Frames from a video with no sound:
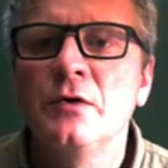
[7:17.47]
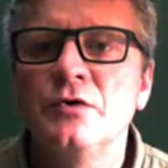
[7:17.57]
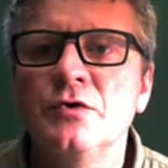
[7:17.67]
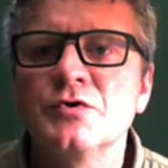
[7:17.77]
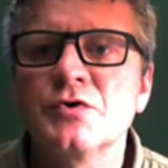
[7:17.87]

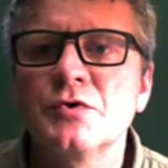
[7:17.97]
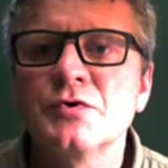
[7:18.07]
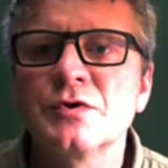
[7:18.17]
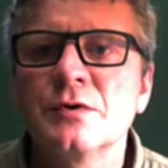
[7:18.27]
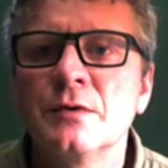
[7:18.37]

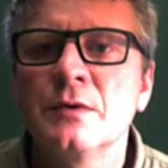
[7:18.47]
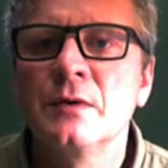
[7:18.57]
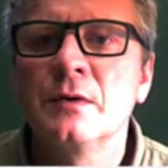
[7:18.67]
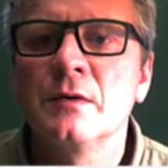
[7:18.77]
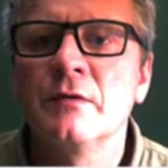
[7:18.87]
user's
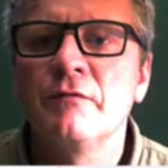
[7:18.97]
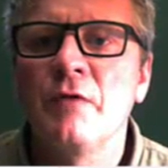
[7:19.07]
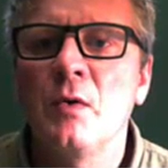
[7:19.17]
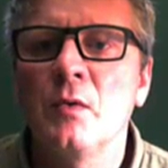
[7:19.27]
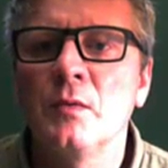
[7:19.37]

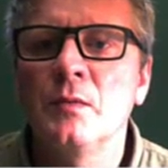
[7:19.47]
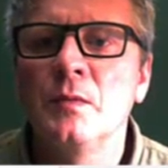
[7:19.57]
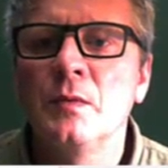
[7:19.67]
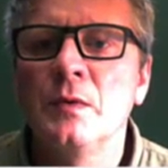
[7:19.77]
phone